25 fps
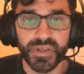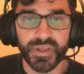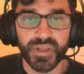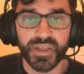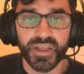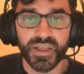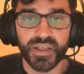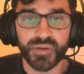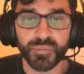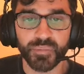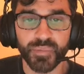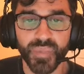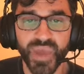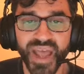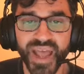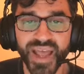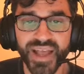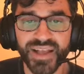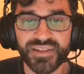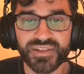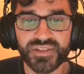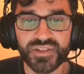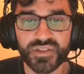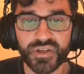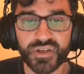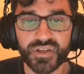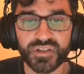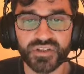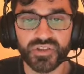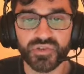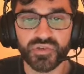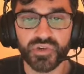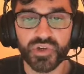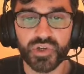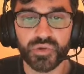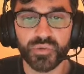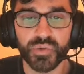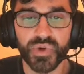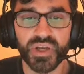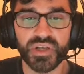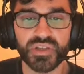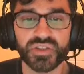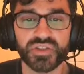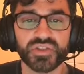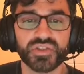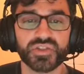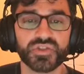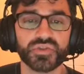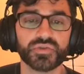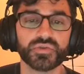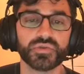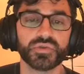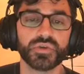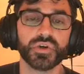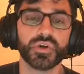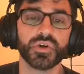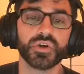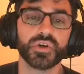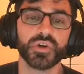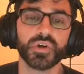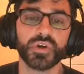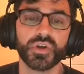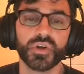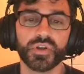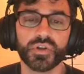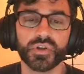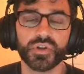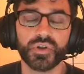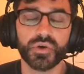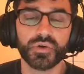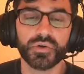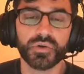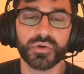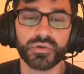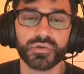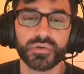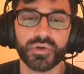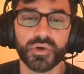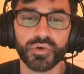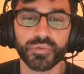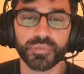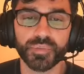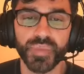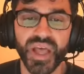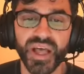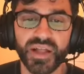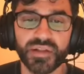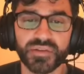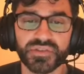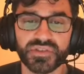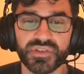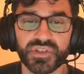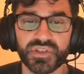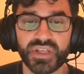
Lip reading: and pass on the request to a local load balancer.